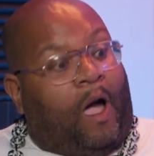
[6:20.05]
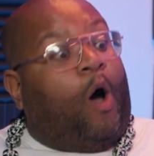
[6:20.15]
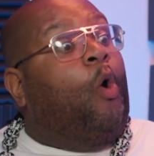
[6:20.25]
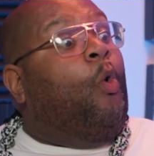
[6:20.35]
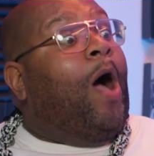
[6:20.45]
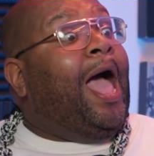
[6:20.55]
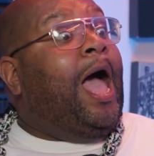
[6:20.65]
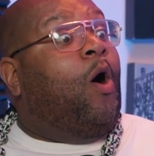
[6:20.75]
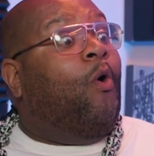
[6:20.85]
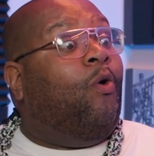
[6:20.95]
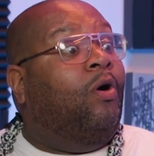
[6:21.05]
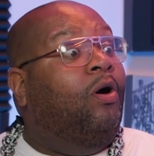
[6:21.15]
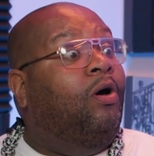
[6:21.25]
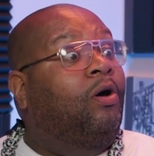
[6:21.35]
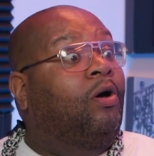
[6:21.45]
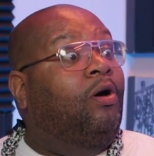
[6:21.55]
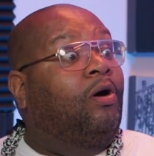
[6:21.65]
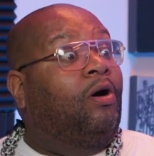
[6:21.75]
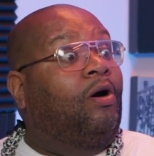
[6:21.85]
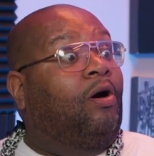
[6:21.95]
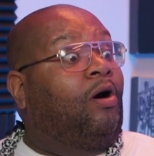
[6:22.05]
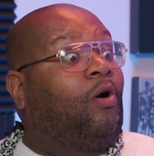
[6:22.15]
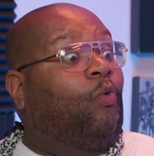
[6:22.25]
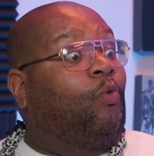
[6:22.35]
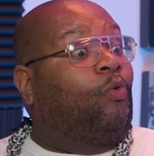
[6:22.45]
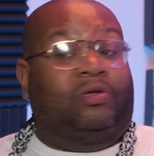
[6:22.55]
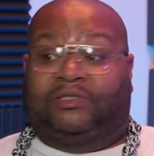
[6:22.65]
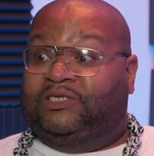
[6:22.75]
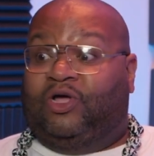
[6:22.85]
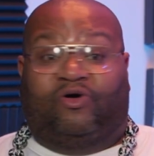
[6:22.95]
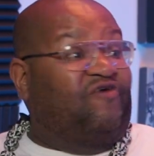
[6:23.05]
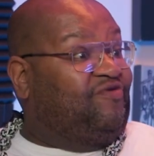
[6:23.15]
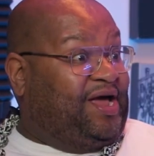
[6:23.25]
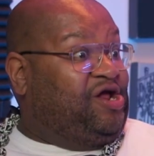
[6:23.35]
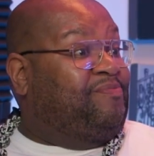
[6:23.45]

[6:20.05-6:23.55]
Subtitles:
Oh, wow. Oh, she told everybody her